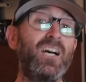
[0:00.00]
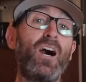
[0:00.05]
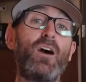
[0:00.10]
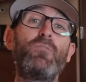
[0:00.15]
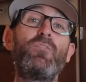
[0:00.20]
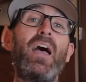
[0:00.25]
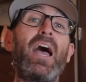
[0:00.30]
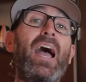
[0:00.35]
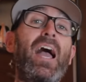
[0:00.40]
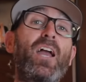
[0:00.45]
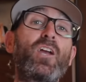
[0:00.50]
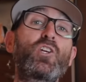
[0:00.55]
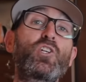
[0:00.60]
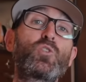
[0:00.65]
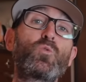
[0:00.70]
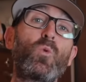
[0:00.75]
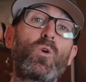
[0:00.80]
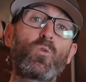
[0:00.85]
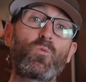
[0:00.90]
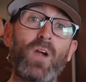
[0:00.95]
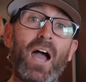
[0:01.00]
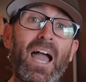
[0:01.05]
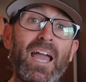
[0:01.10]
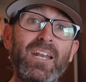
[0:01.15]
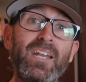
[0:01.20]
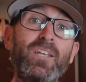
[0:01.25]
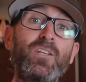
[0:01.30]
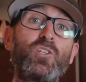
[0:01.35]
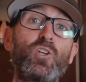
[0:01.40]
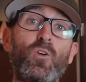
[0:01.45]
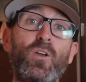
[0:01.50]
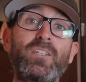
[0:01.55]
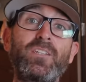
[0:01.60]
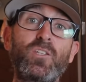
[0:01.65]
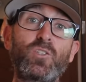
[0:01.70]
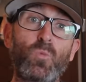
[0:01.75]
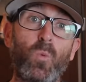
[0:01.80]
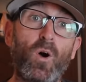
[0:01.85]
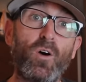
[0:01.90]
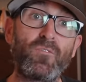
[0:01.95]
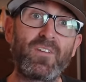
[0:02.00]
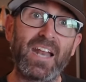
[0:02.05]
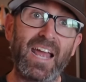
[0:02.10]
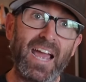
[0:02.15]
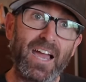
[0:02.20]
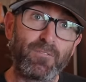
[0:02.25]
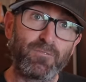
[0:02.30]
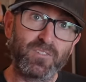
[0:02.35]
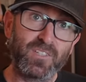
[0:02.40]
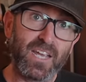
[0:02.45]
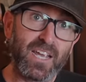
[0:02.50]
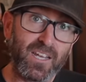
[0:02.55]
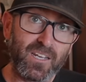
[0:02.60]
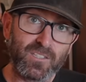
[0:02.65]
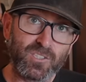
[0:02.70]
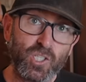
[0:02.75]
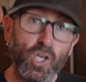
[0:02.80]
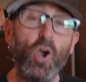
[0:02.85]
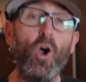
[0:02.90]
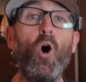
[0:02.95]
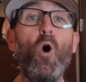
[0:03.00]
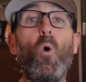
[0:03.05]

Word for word: of actual riding during the 12 and a half days